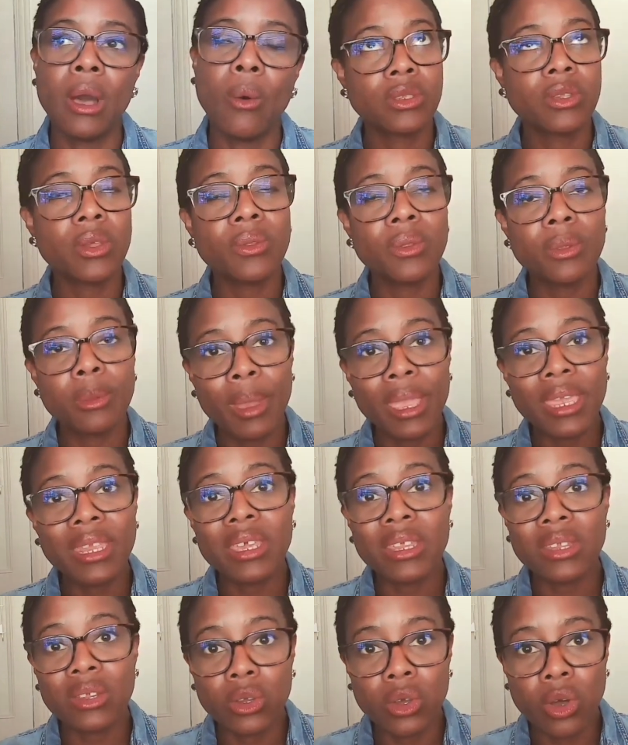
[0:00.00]
So the
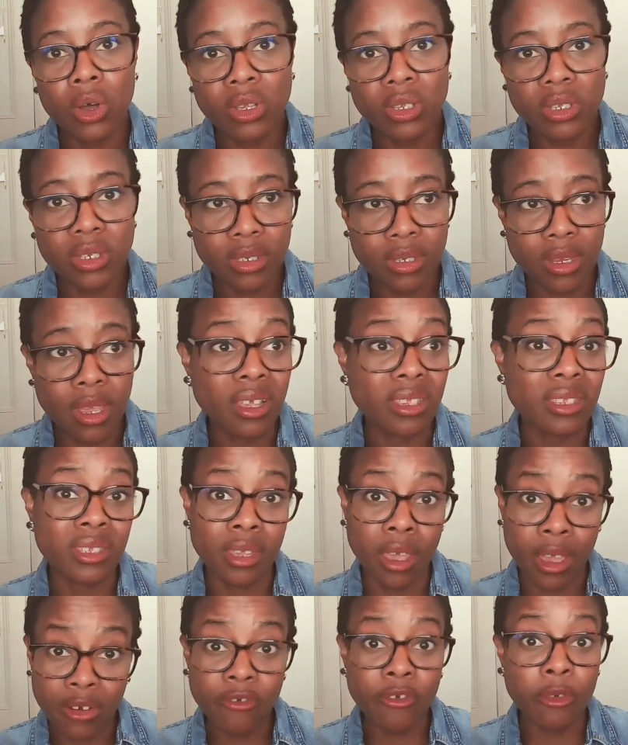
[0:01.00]
main hidden costs,
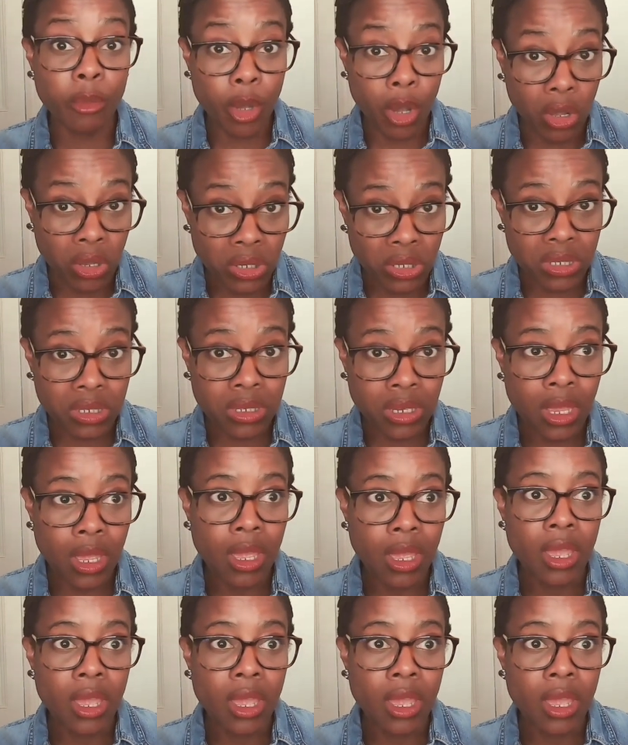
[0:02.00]
aside from costs,